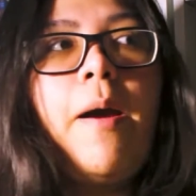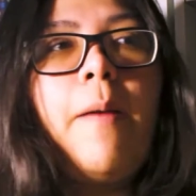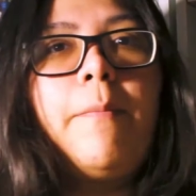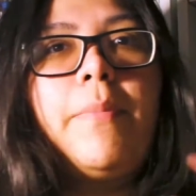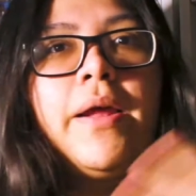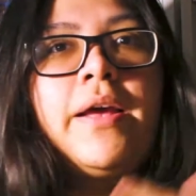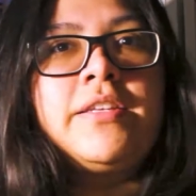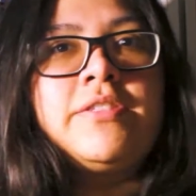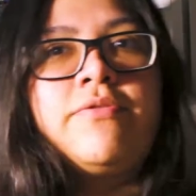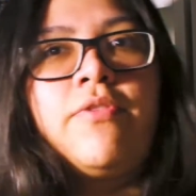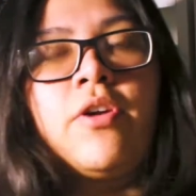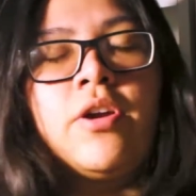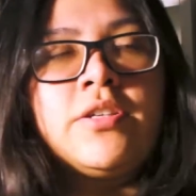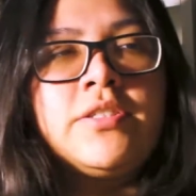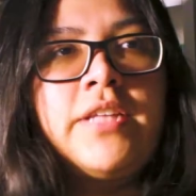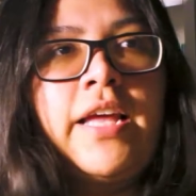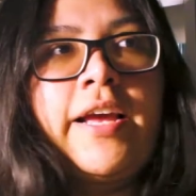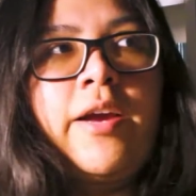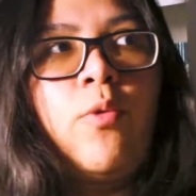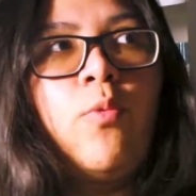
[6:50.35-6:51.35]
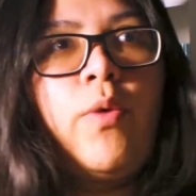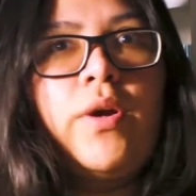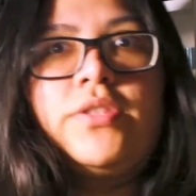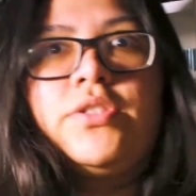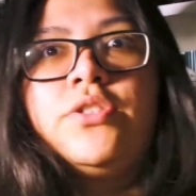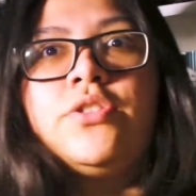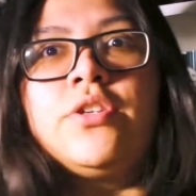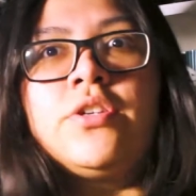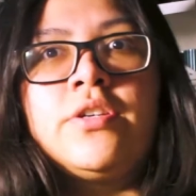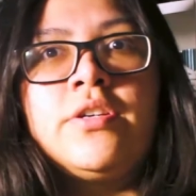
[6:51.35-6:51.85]
but as far as like
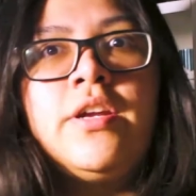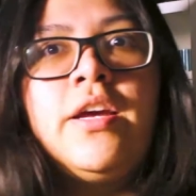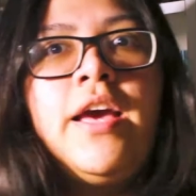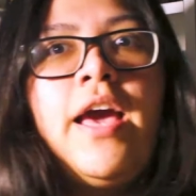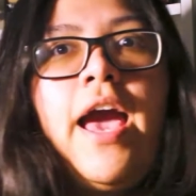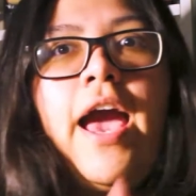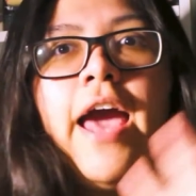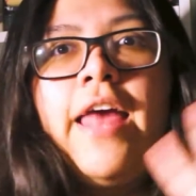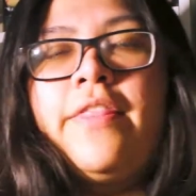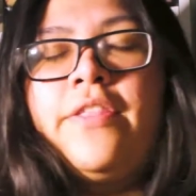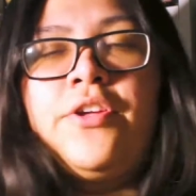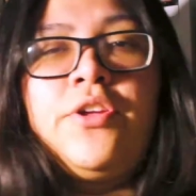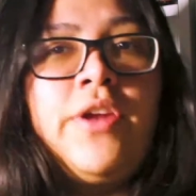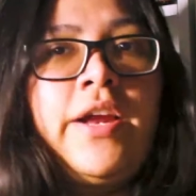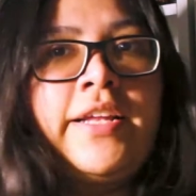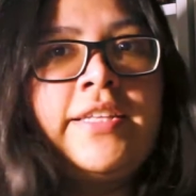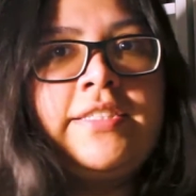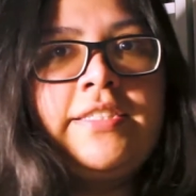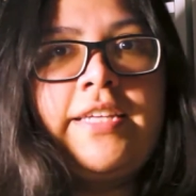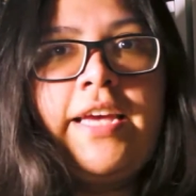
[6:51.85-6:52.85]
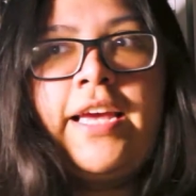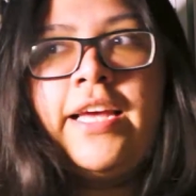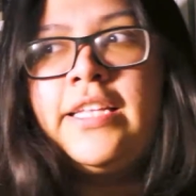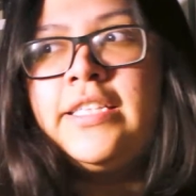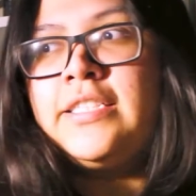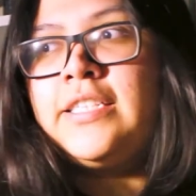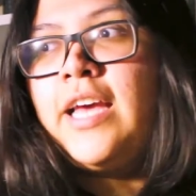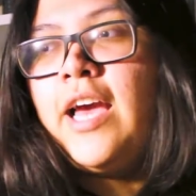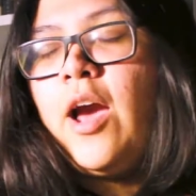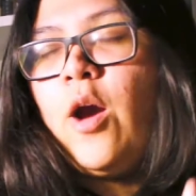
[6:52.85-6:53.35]
Western and the United
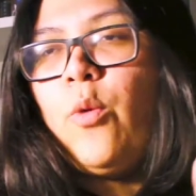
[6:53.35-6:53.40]
States,